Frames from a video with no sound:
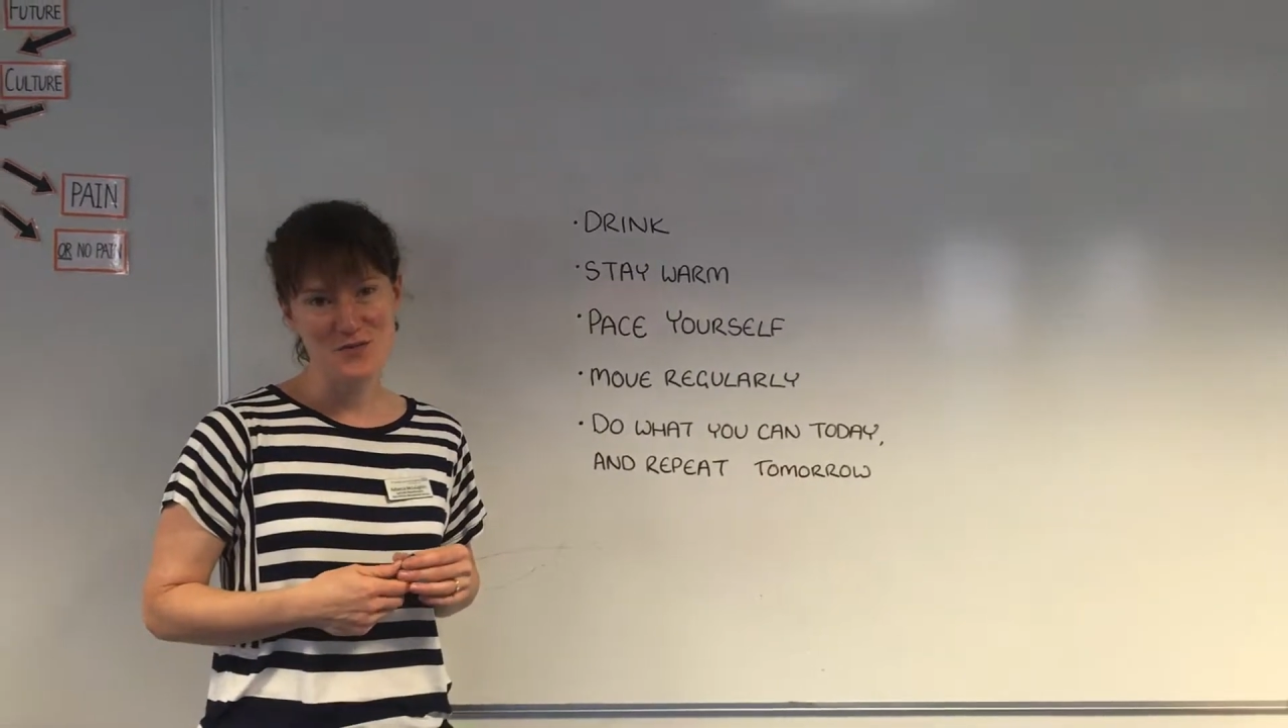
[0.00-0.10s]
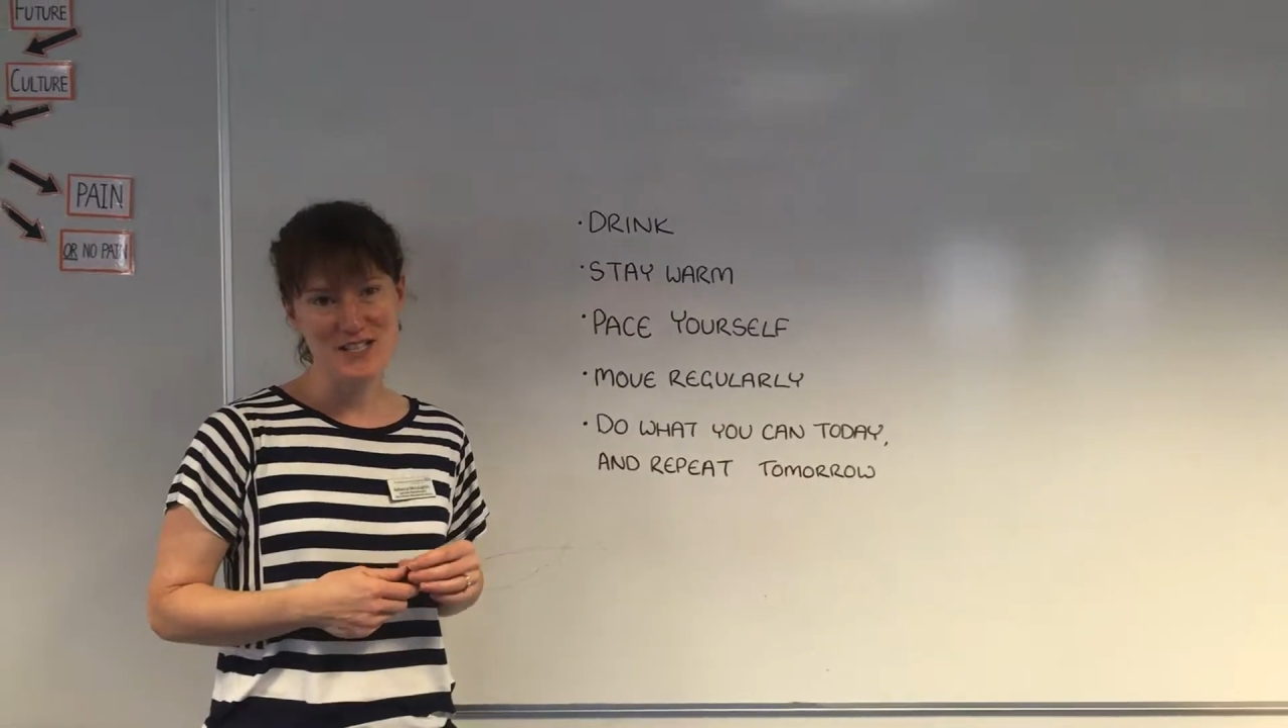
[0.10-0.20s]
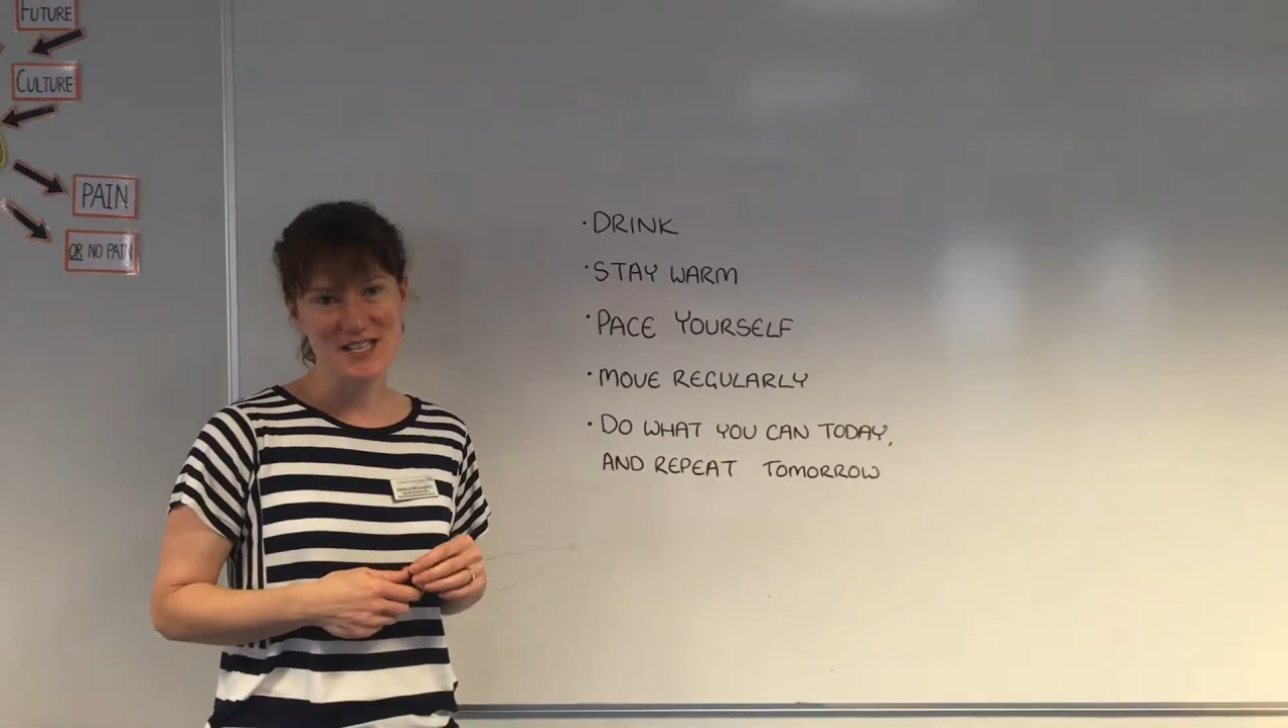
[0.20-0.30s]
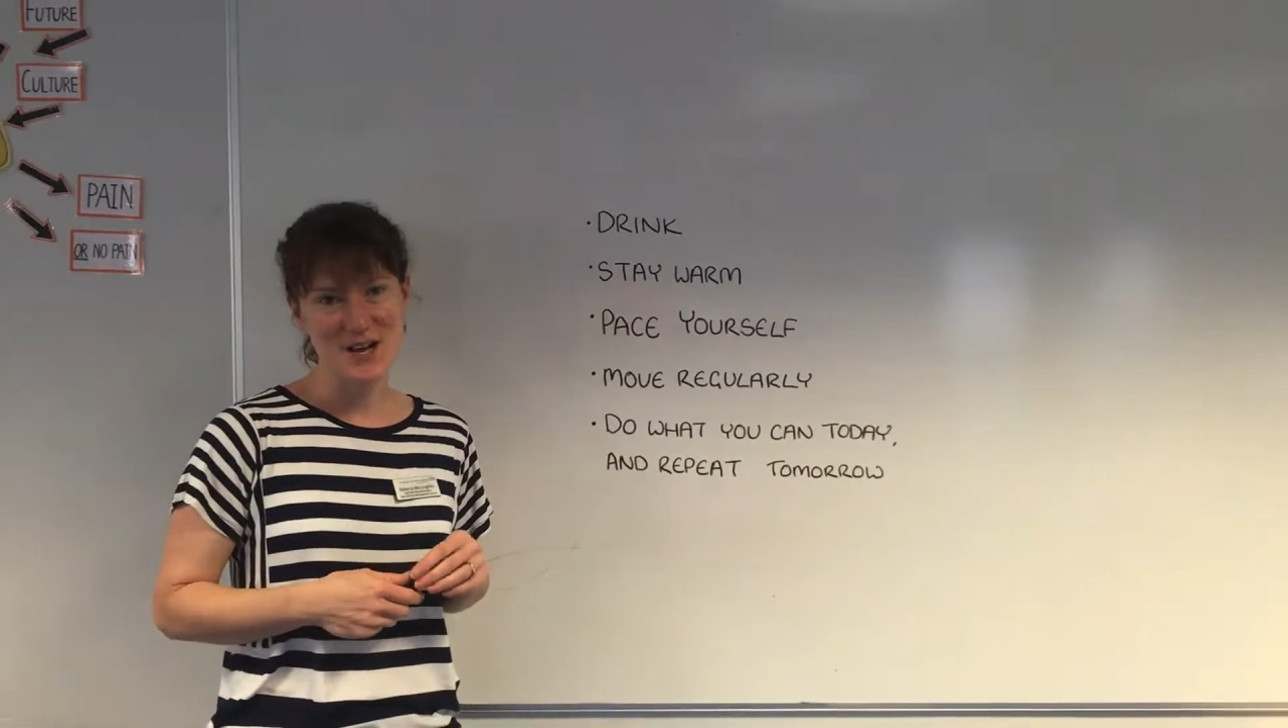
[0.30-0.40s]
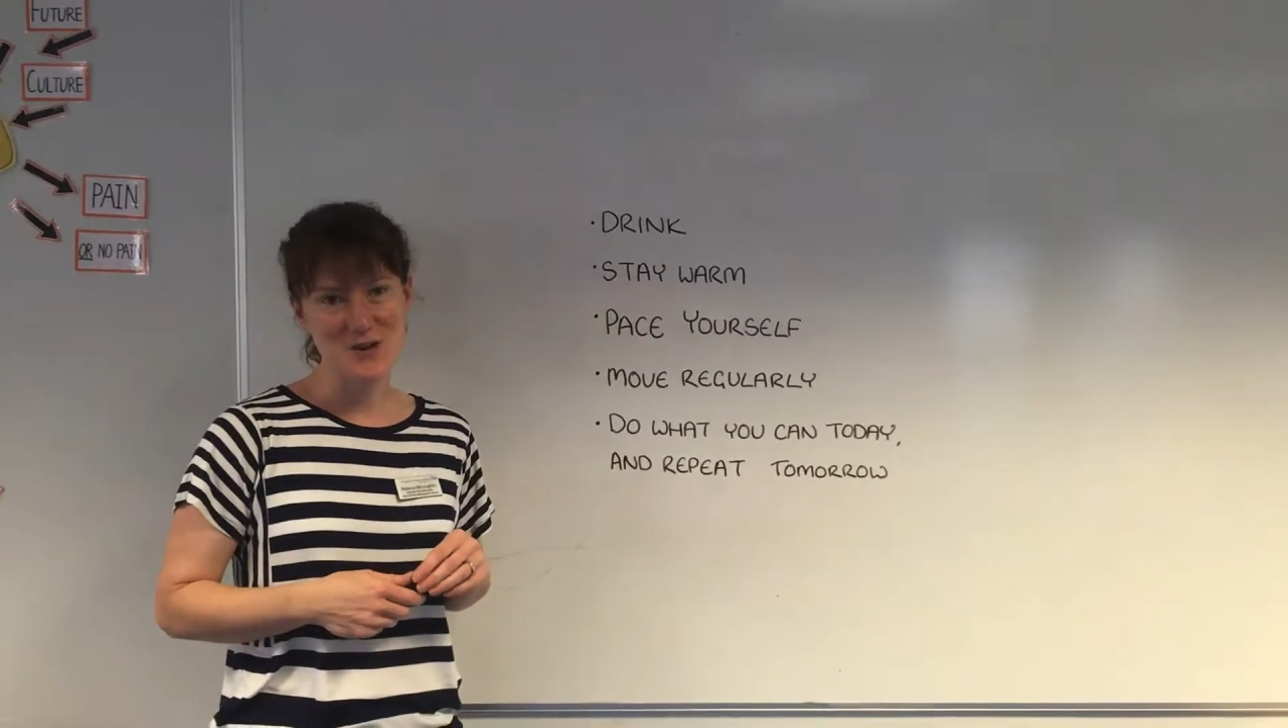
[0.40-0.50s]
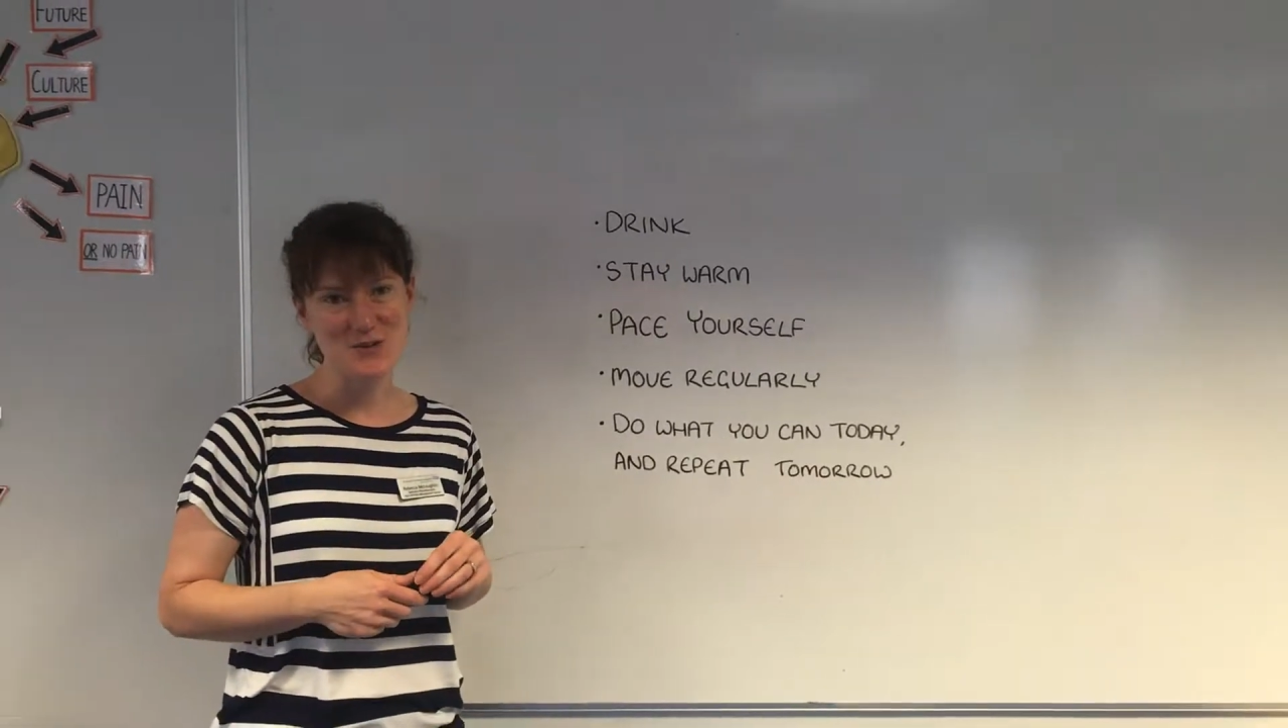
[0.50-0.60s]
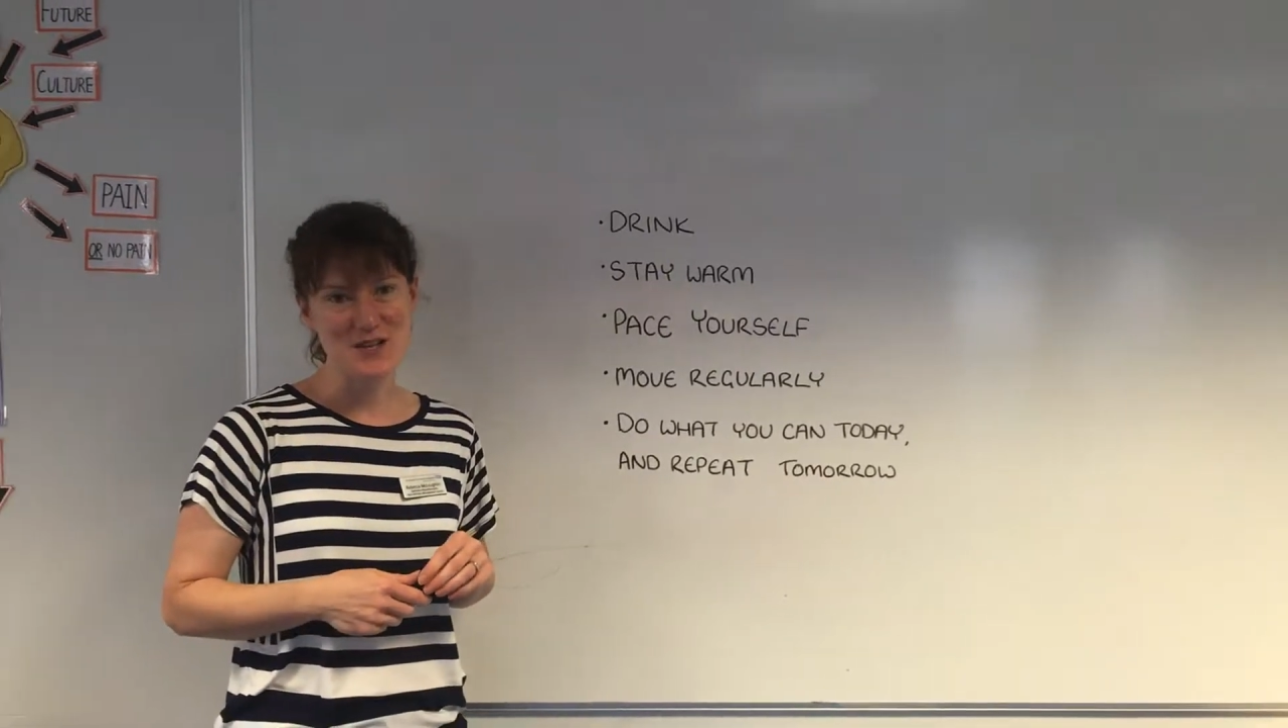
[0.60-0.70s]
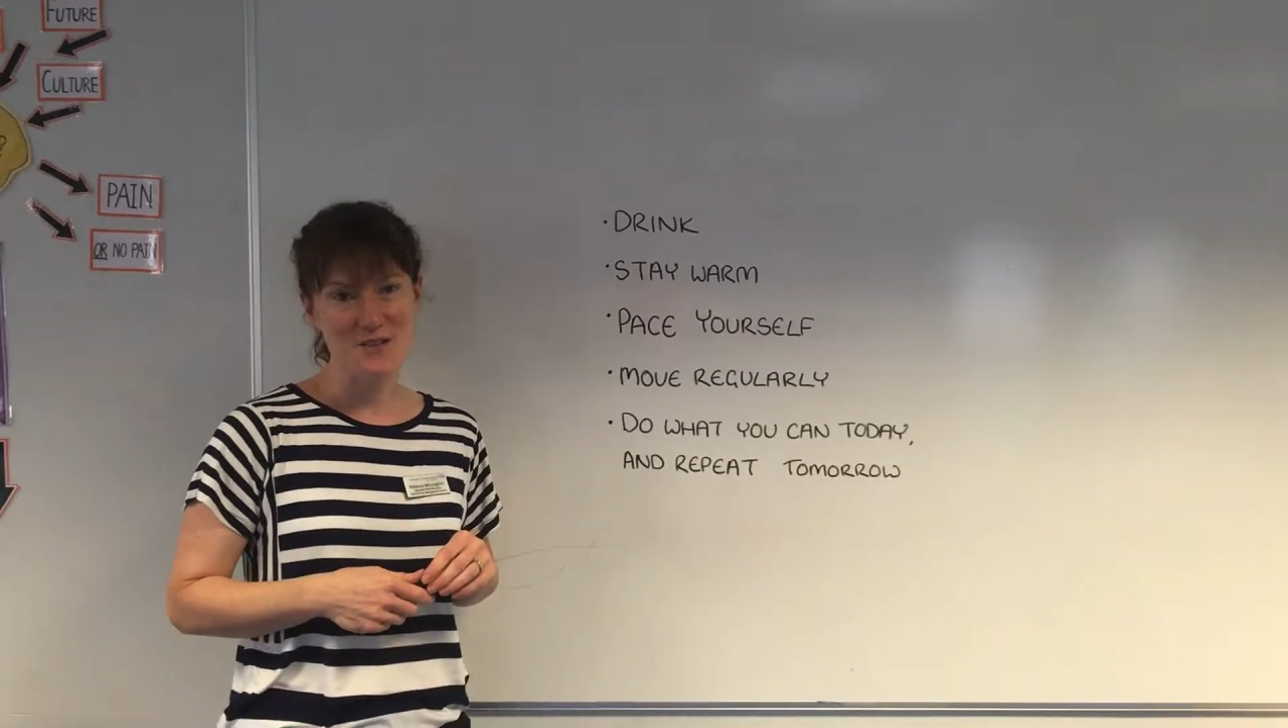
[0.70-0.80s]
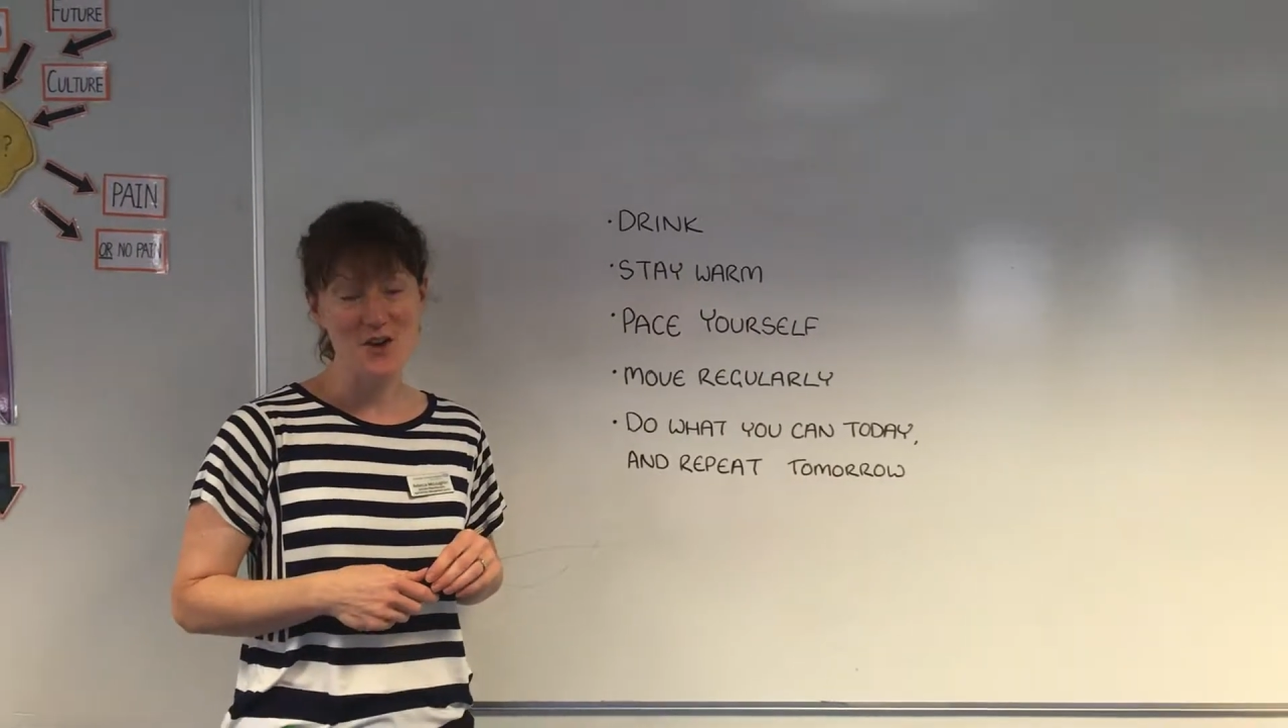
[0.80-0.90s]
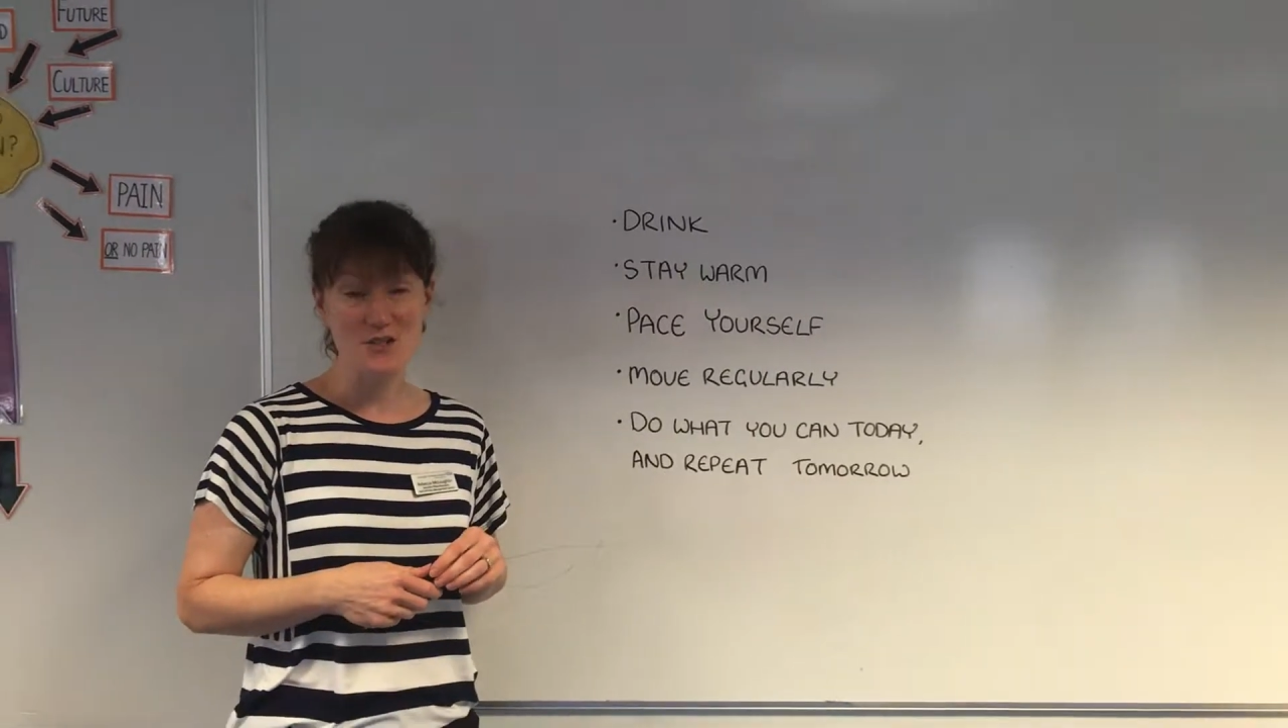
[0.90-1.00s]
videos
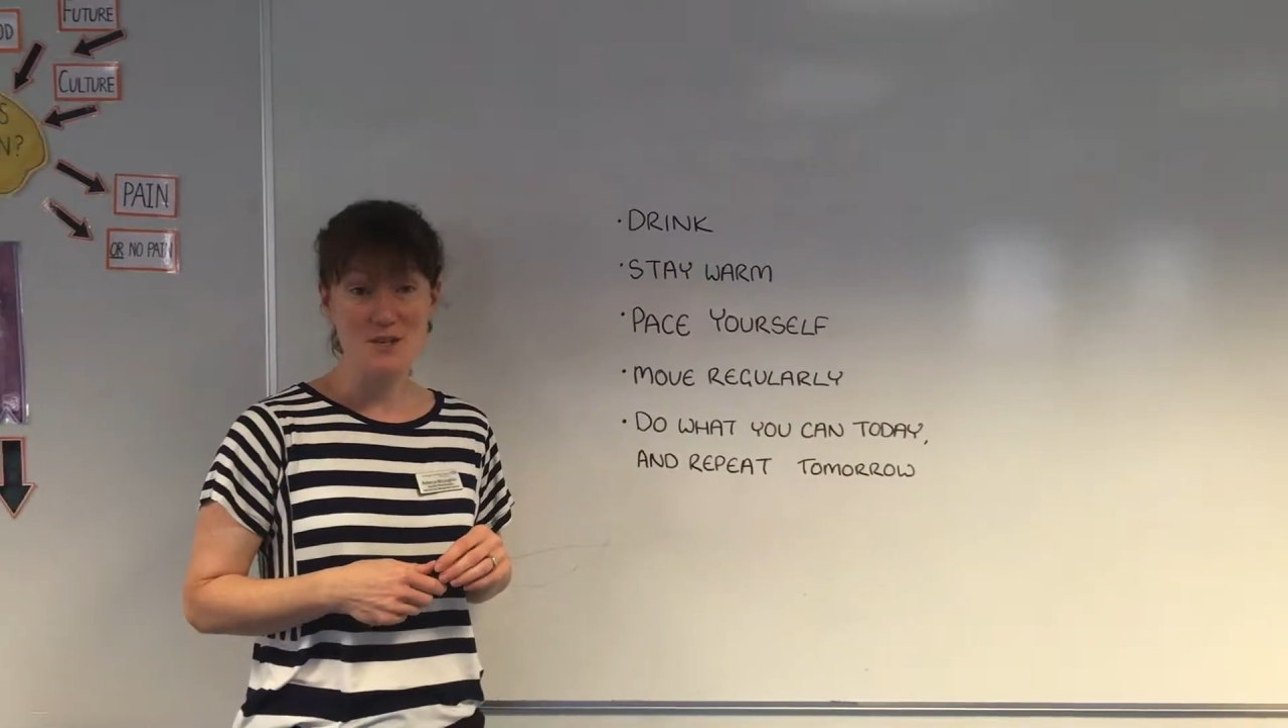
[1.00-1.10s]
that have got